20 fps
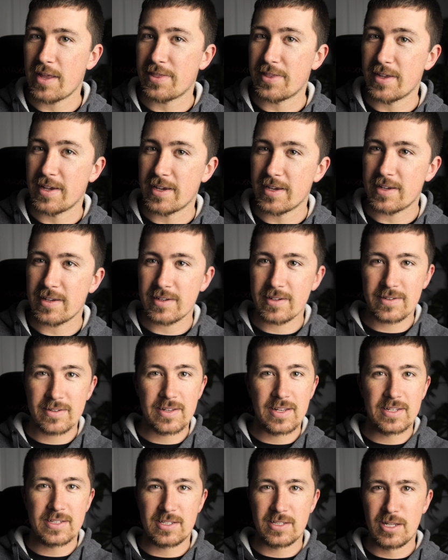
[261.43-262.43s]
I think.
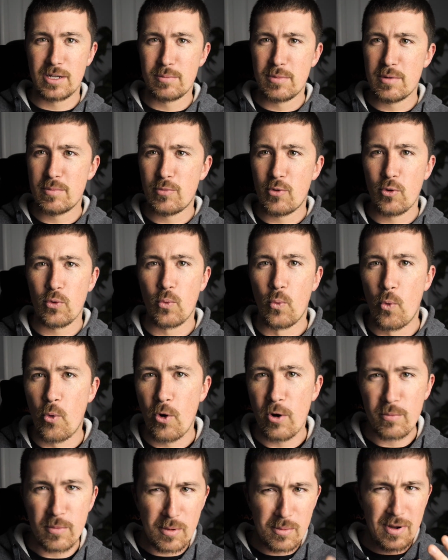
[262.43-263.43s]
It's a little bit more
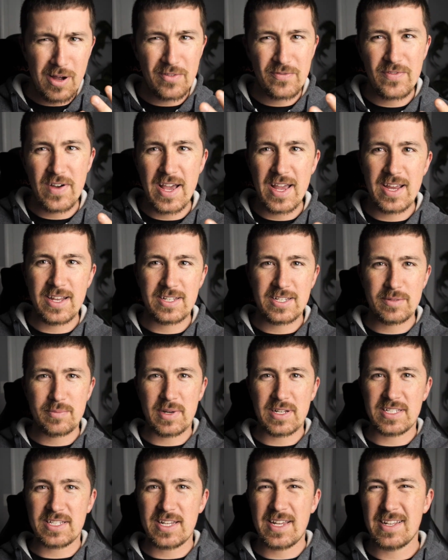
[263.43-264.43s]
warm on my face and
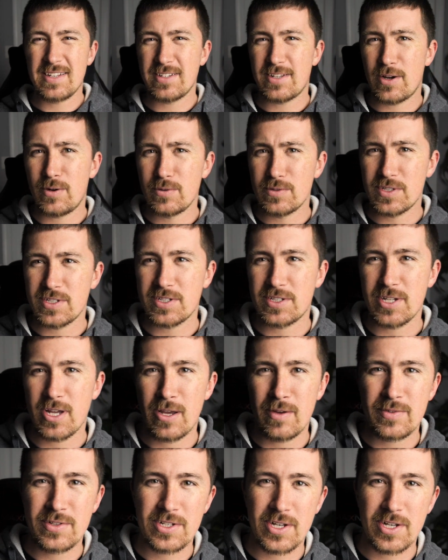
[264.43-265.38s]
my skin tones and stuff,